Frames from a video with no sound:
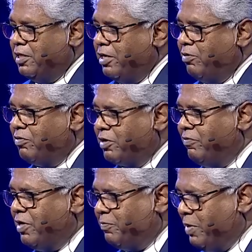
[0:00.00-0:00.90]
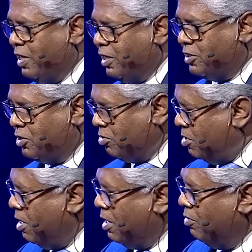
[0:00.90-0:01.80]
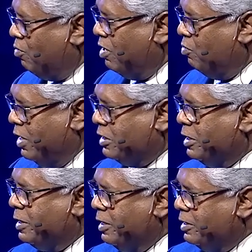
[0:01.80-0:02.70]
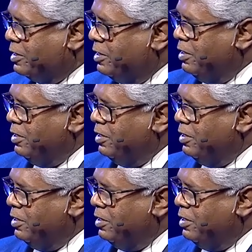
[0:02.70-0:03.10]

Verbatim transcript: They would have given a big lecture to God on what a waste it is.